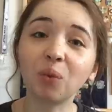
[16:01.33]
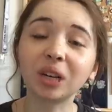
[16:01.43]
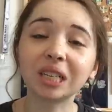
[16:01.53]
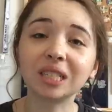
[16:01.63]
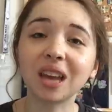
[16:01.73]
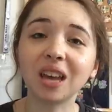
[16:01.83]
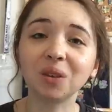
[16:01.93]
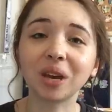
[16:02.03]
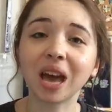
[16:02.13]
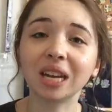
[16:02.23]
work is done
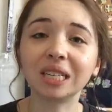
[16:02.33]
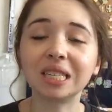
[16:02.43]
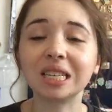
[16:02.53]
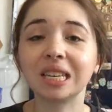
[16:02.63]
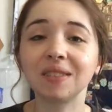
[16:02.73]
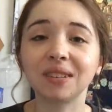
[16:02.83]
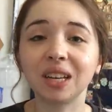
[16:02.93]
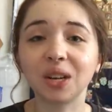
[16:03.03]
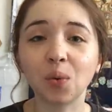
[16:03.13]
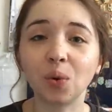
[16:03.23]
and we head into the
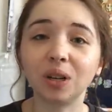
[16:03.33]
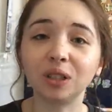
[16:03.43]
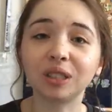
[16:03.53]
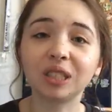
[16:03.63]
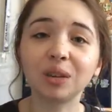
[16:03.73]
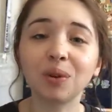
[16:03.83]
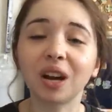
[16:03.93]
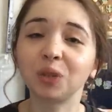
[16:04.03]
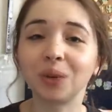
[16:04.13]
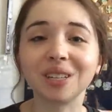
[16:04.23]
evening, we'll see what
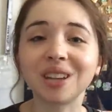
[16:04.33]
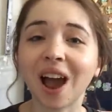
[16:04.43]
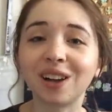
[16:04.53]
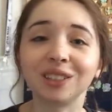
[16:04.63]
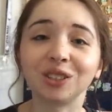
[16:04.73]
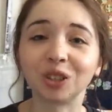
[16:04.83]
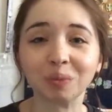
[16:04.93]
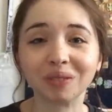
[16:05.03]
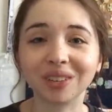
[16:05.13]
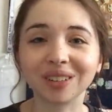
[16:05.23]
else we can tackle in
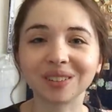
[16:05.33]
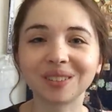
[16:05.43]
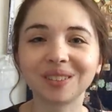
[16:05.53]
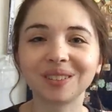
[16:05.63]
terms of ears.